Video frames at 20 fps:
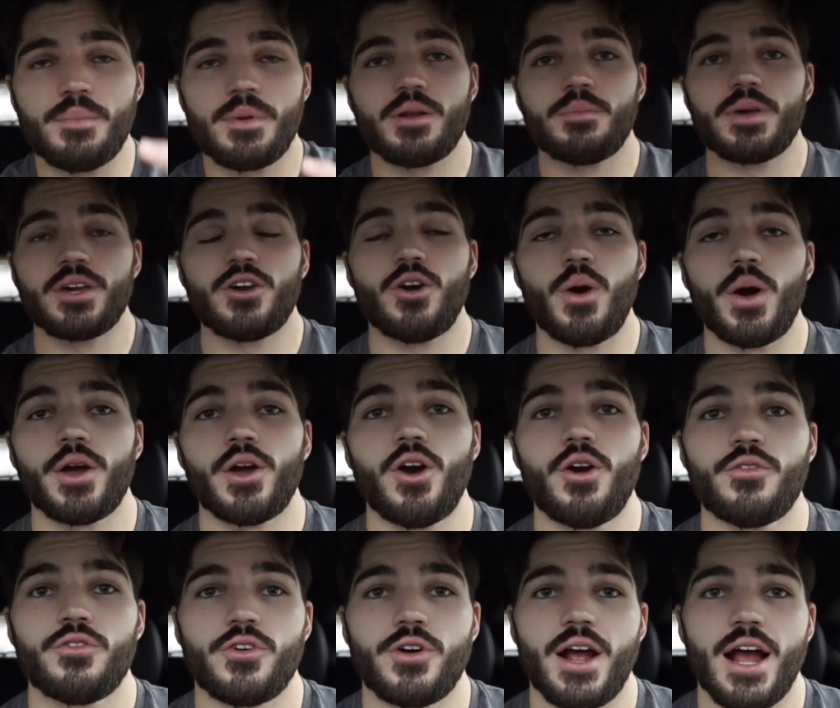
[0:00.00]
going to be going
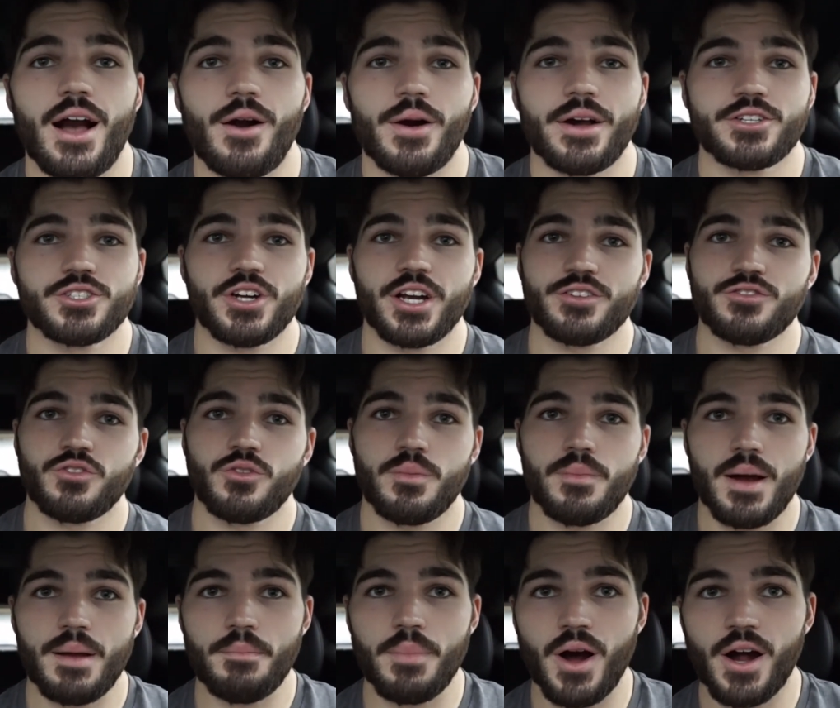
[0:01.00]
over how I transform
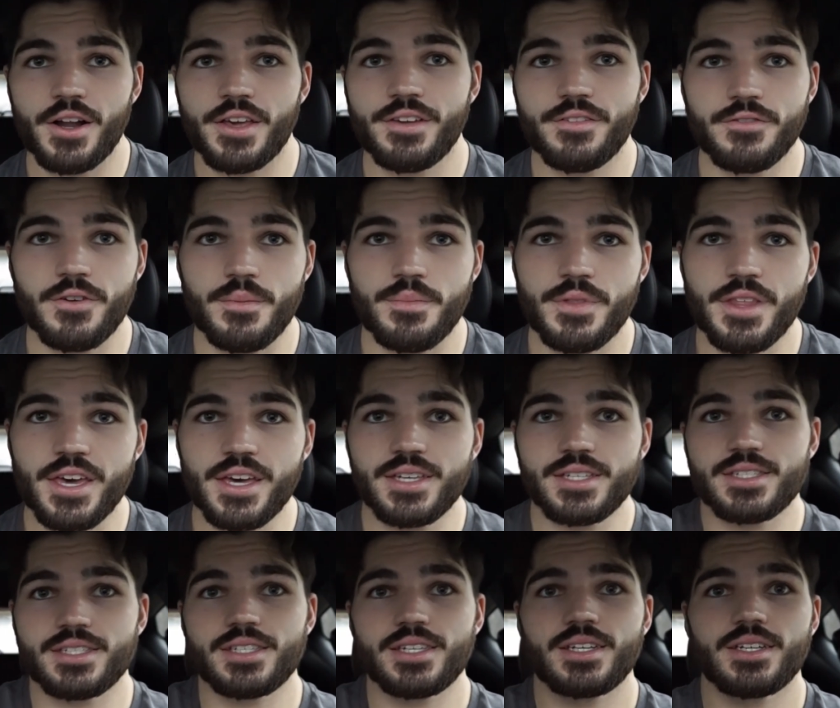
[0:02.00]
my body from
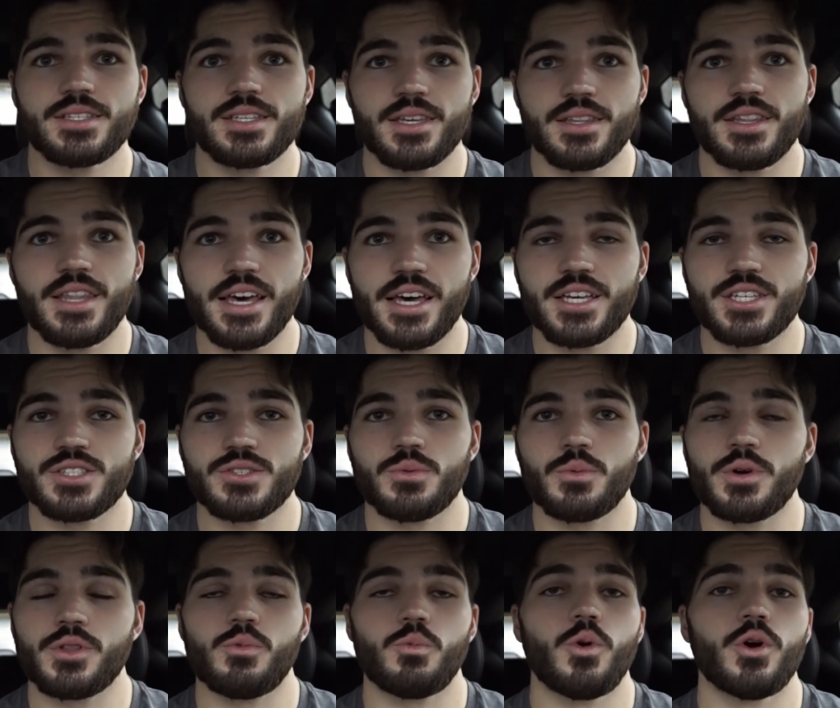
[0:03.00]
this to this
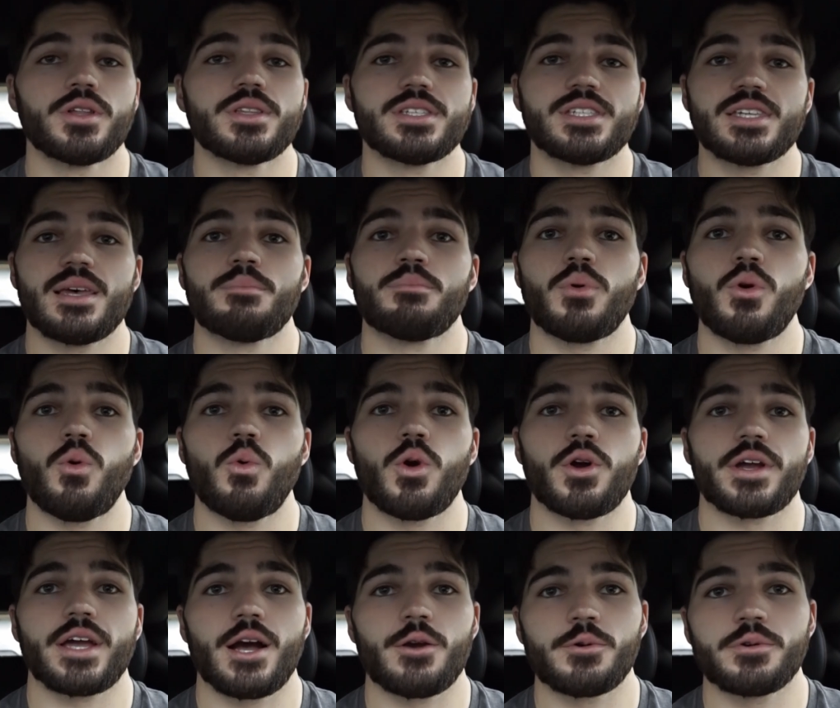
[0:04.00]
with one simple
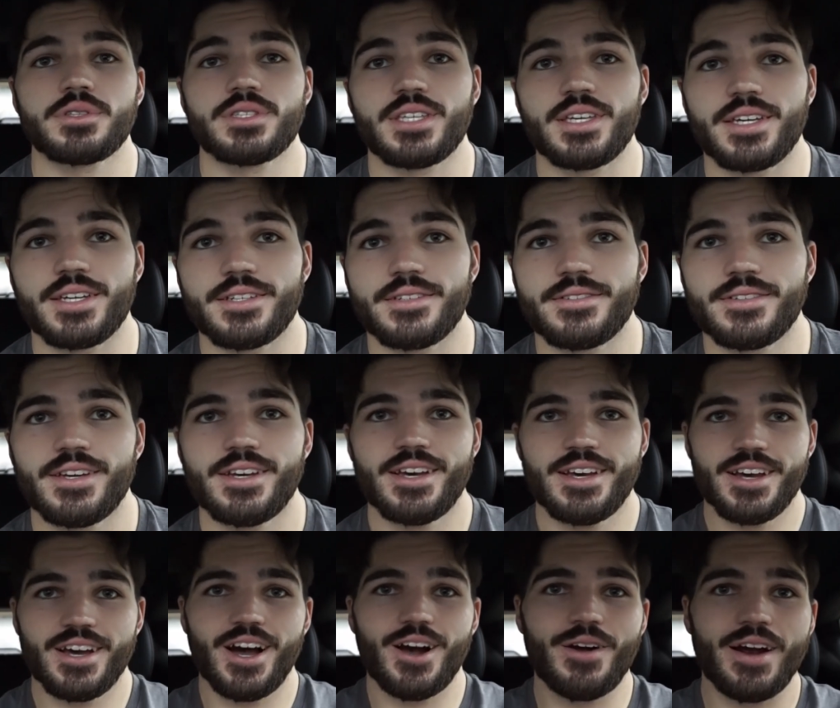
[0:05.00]
workout routine.
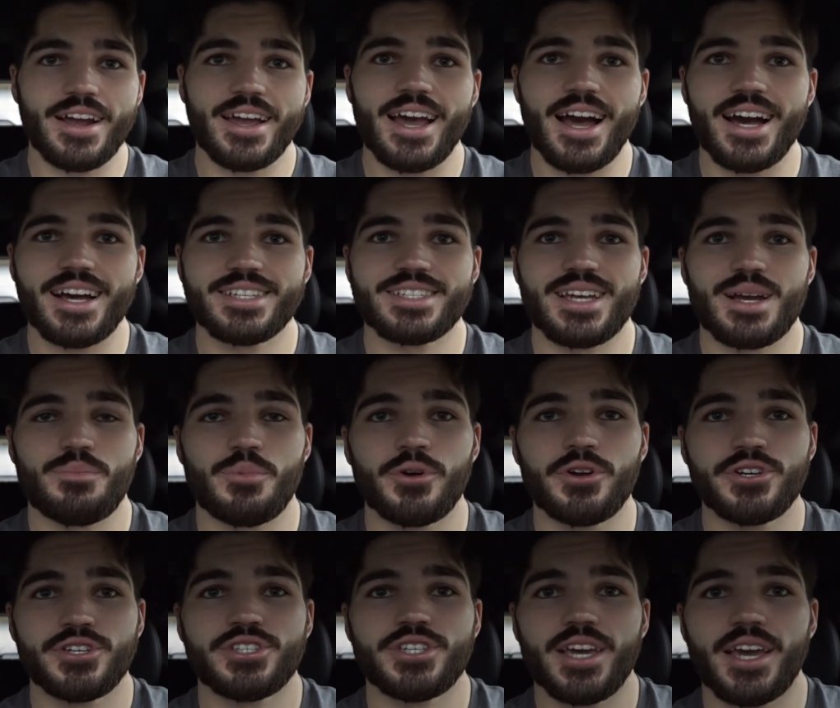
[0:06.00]
All right, guys, I
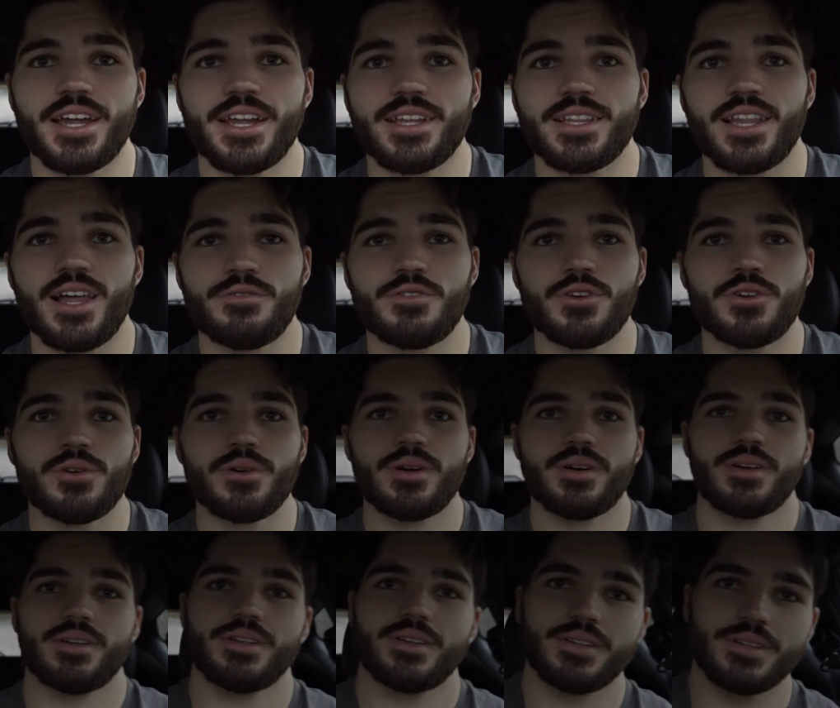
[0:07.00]
appreciate it. Love you.
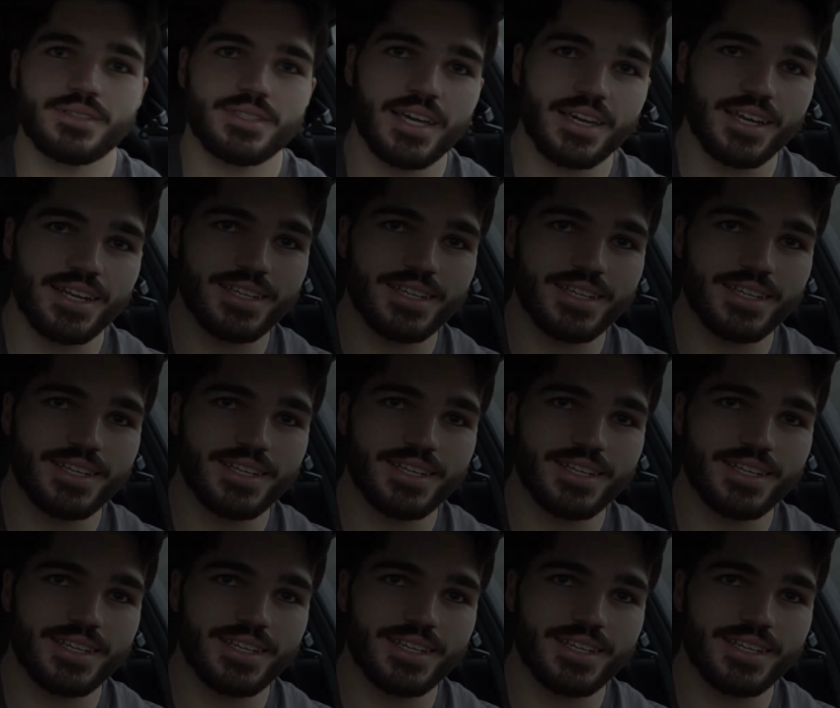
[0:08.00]
Take it